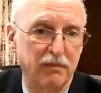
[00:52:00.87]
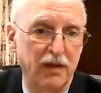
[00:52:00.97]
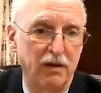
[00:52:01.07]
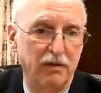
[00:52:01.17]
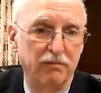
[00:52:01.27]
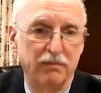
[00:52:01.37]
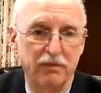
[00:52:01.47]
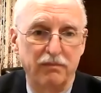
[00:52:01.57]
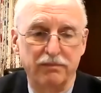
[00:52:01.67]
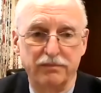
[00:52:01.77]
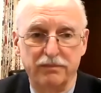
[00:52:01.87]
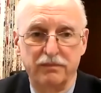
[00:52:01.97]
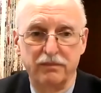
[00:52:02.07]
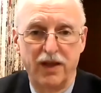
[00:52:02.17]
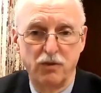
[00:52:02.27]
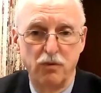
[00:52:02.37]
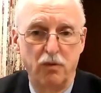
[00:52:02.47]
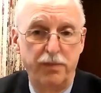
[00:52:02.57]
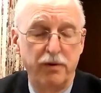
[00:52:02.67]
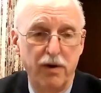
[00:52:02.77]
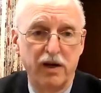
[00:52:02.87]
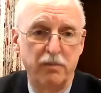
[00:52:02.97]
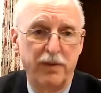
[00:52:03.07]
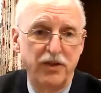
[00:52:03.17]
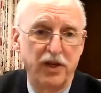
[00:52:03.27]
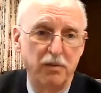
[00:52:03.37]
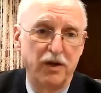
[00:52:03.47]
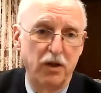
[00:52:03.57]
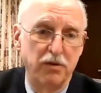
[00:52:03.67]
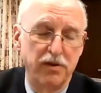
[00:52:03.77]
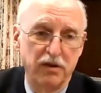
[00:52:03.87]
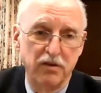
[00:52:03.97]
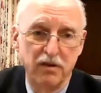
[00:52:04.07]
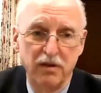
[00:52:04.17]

And that's what we'll be recommending, among other things.